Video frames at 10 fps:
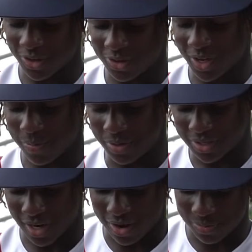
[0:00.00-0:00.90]
on top of the
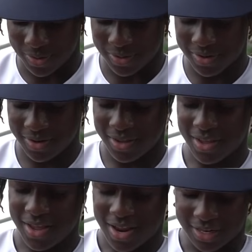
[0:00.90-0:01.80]
sliding bit.
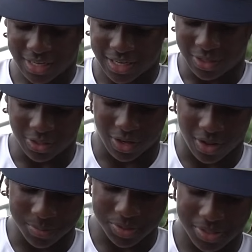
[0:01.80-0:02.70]
It's like a little
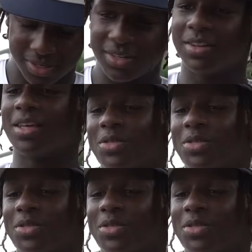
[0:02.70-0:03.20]
llama, like